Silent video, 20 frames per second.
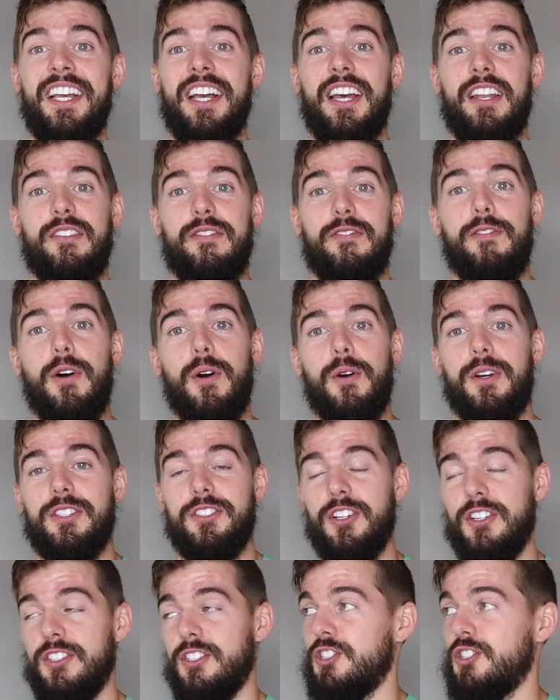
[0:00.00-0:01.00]
and
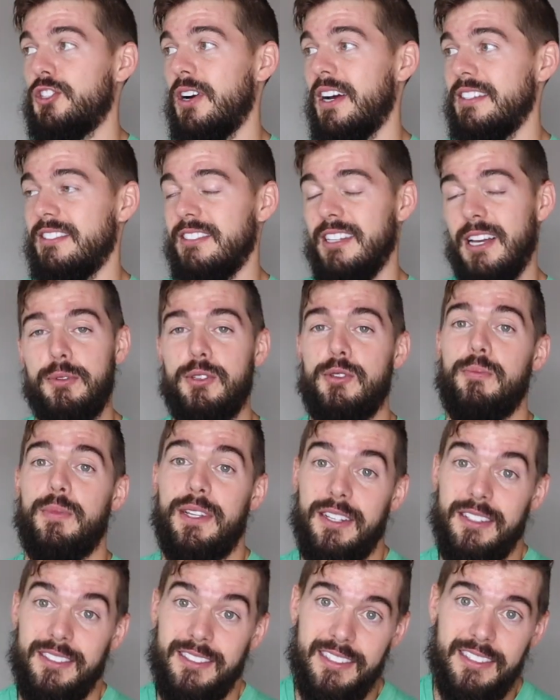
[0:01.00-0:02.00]
focus on your triceps,
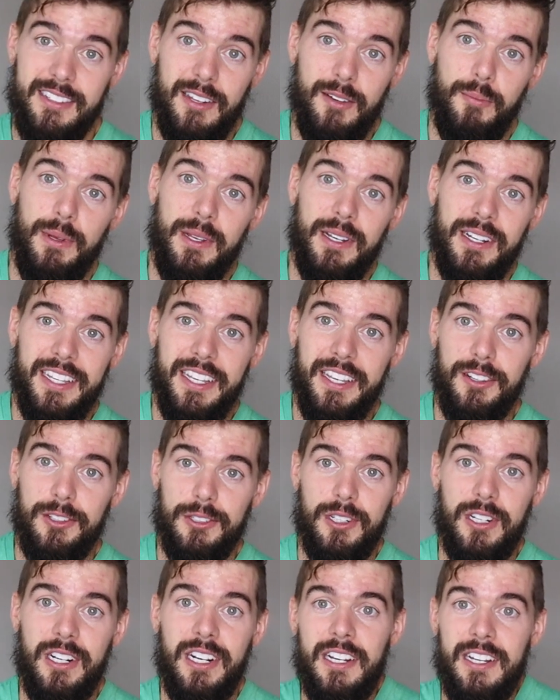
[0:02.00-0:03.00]
because this can be a
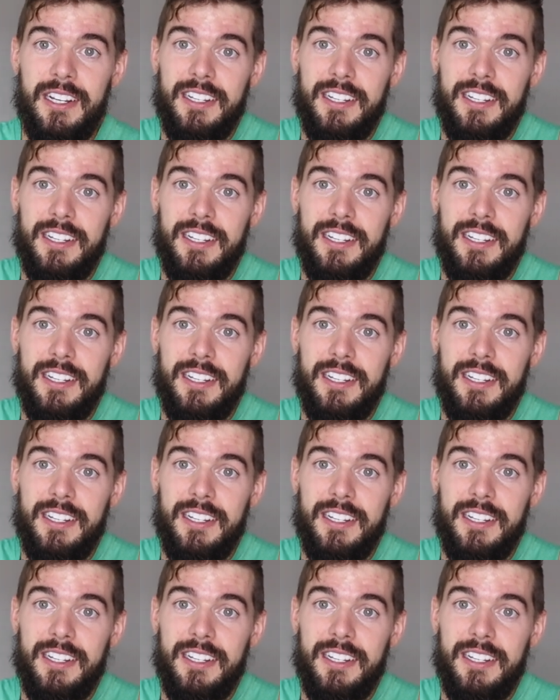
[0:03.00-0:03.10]
killer